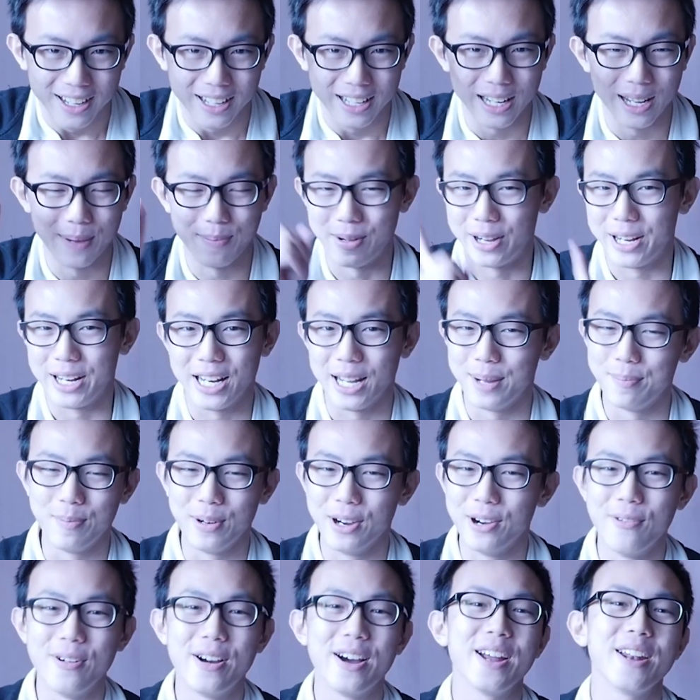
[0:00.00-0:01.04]
Now my
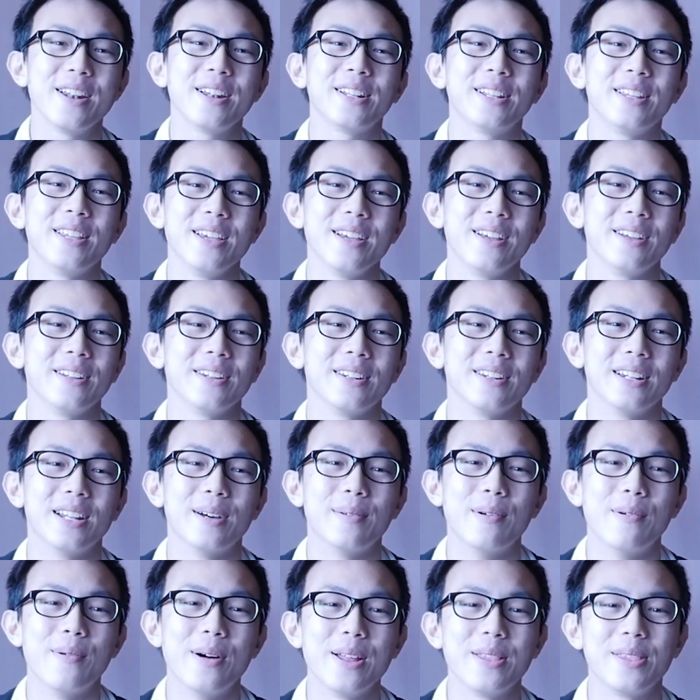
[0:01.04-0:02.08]
number one thing.
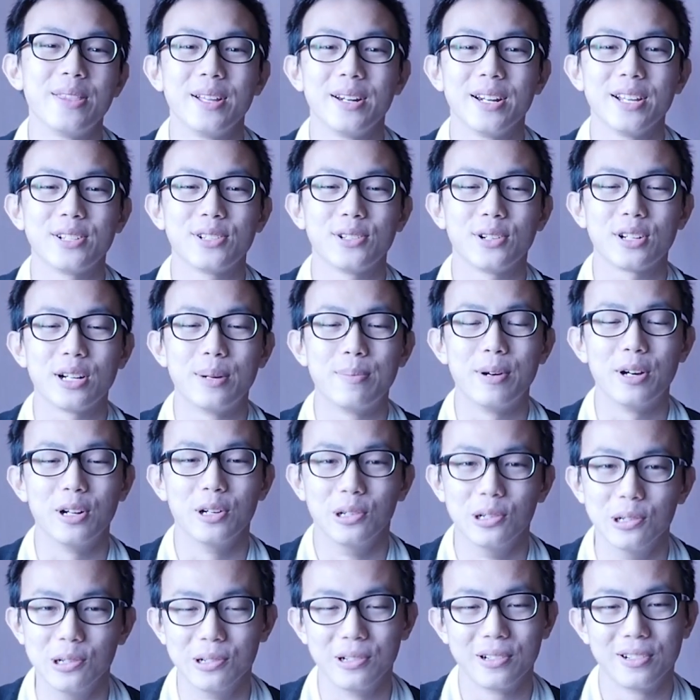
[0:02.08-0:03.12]
Let's talk about
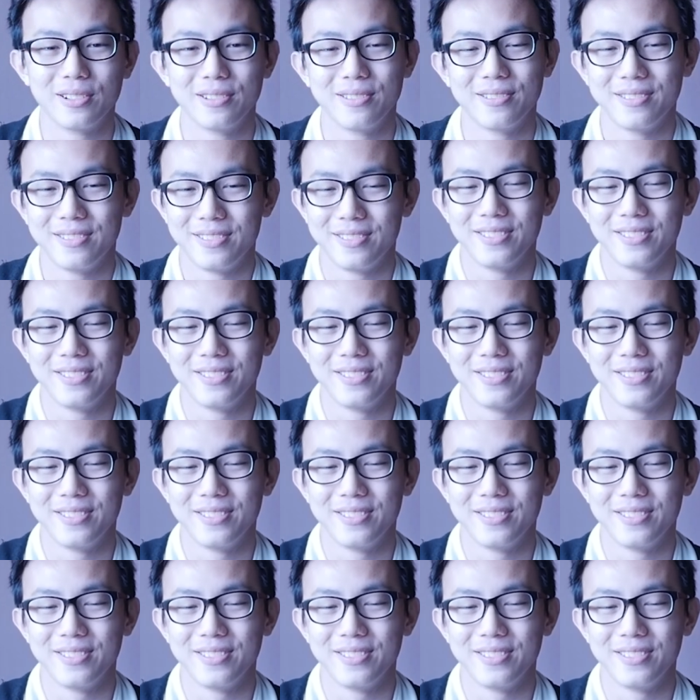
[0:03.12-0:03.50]
Luke.